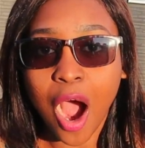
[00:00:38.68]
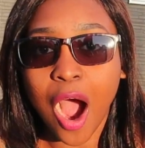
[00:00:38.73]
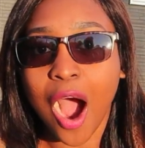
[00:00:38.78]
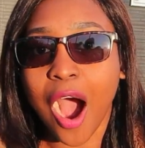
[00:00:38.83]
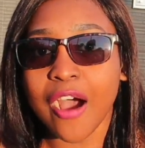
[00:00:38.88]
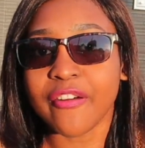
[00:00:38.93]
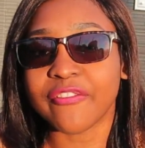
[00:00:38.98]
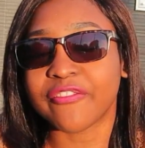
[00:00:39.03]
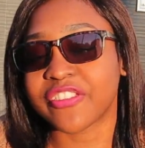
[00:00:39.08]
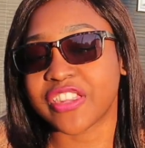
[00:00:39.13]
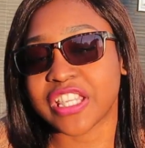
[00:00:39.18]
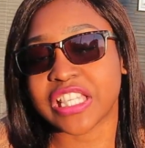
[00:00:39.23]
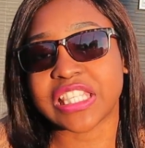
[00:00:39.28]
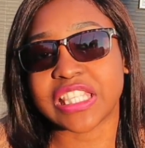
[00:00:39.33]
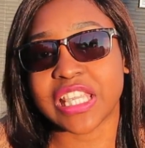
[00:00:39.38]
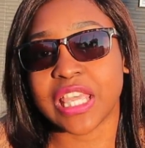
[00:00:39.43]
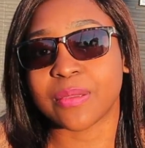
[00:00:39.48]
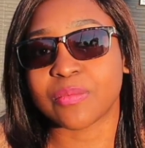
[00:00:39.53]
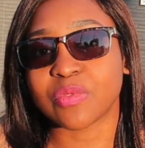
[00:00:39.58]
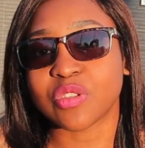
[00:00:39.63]
of the
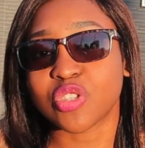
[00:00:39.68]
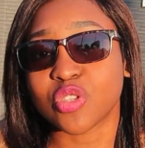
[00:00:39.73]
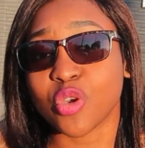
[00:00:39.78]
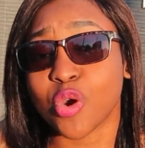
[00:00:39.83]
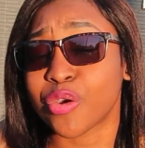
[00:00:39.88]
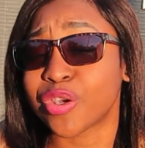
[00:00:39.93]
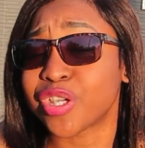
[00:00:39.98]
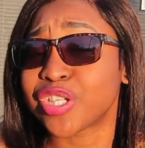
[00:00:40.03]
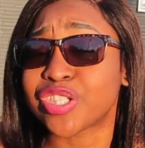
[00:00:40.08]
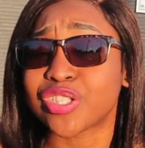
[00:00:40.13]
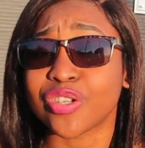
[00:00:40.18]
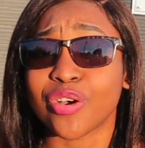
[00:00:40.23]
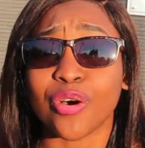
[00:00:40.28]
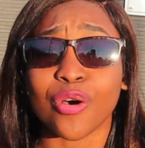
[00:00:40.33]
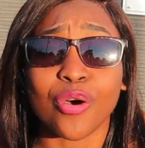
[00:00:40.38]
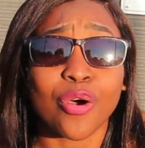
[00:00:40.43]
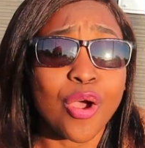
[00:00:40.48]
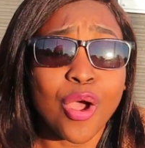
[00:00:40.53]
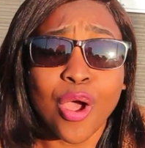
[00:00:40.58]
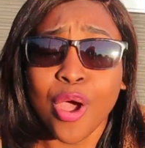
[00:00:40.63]
same story.
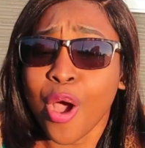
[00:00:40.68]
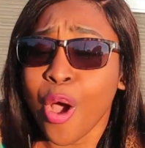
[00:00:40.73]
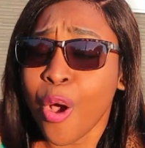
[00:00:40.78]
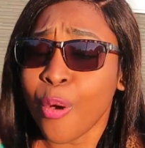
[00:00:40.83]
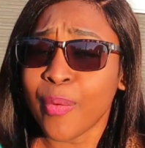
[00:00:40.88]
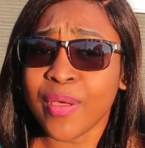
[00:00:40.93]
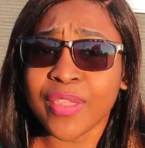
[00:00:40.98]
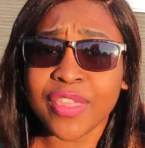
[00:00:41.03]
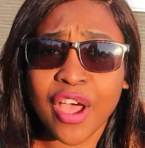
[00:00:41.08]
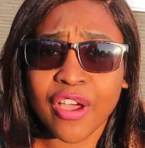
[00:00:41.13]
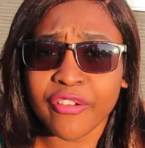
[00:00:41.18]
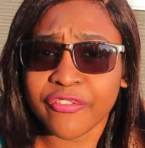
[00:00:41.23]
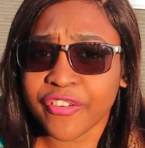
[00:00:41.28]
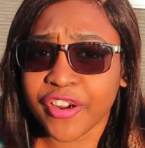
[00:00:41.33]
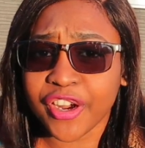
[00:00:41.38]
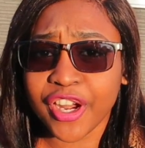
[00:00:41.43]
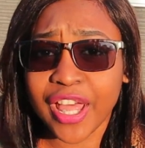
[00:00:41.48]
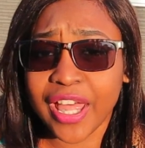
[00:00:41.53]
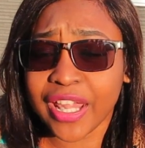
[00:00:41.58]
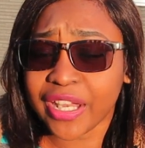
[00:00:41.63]
So without
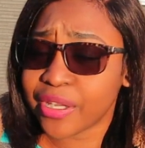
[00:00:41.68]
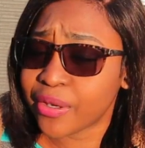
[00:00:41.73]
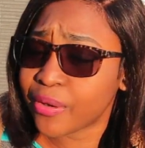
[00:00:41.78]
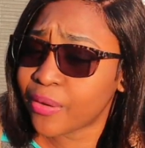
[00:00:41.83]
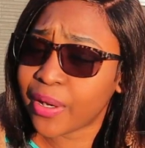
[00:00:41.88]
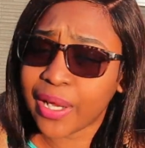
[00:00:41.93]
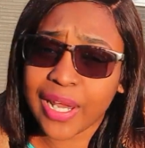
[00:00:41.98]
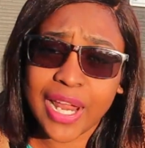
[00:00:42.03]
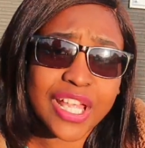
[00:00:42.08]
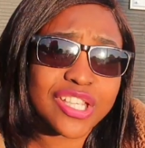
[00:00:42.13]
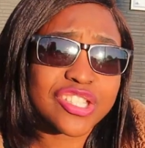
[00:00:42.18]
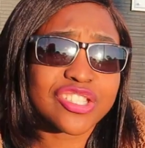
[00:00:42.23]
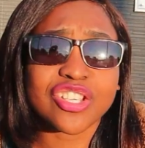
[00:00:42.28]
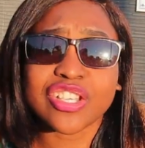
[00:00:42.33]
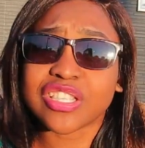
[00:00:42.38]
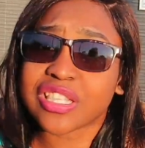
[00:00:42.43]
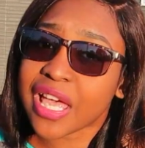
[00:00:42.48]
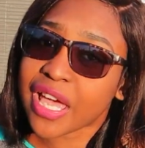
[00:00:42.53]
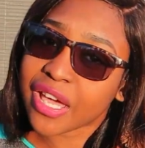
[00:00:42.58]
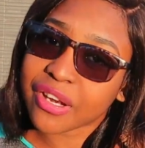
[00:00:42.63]
further ado, let's
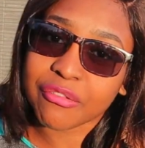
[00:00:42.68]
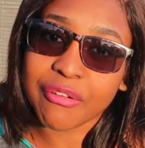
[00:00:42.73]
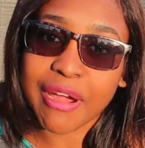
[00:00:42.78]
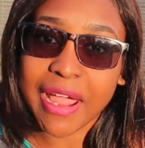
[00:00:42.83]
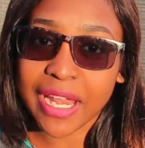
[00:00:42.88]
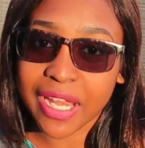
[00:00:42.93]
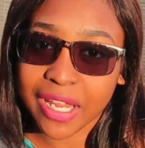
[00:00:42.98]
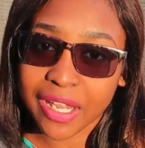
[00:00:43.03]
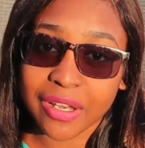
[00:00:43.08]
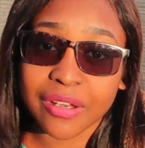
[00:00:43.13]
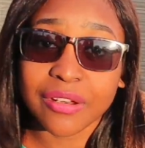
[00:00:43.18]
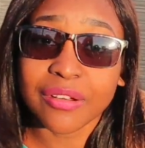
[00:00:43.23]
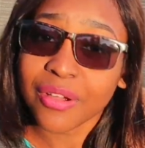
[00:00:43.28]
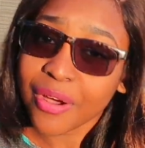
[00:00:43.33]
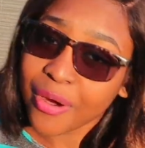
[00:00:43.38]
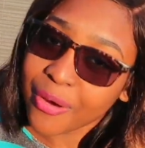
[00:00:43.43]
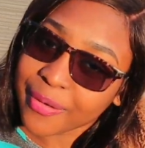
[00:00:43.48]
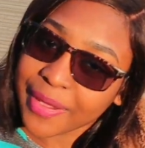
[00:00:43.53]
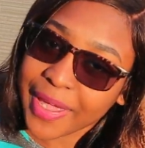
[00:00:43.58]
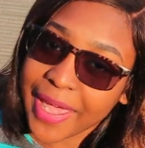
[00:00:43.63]
just head right in.
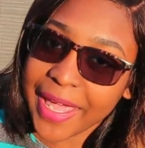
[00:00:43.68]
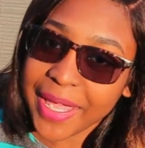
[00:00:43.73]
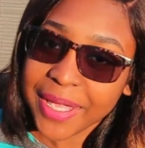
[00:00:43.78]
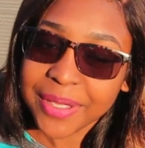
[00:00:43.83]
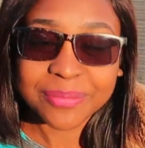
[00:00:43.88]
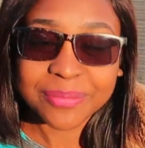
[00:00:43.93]
Okay,